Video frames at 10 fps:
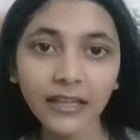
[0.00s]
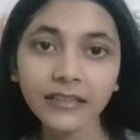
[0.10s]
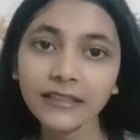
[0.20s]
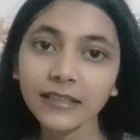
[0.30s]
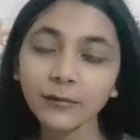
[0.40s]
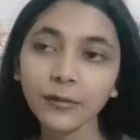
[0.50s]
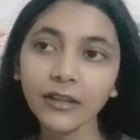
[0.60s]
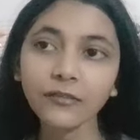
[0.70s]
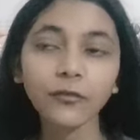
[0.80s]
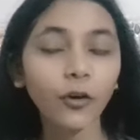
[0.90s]
It can
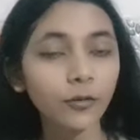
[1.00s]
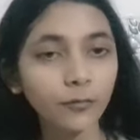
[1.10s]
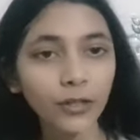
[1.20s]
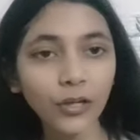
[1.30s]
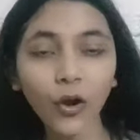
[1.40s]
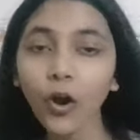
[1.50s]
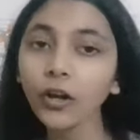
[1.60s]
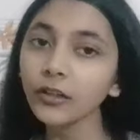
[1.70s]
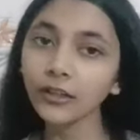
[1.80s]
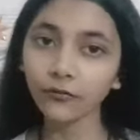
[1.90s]
be formal
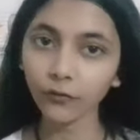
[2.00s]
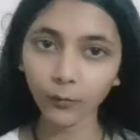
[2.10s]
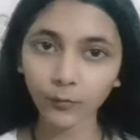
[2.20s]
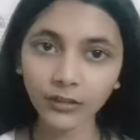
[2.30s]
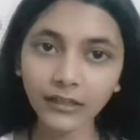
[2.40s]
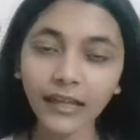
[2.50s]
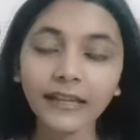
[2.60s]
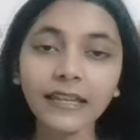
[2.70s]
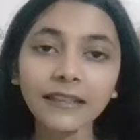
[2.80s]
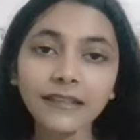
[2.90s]
or informal.
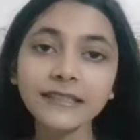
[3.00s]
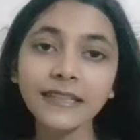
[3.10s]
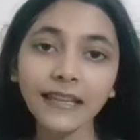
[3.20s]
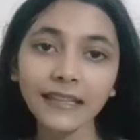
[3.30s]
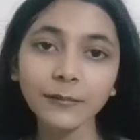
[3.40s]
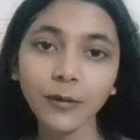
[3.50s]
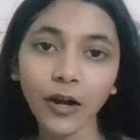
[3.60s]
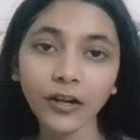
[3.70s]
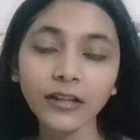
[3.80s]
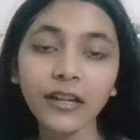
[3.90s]
And in the second
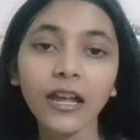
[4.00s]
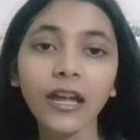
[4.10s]
part,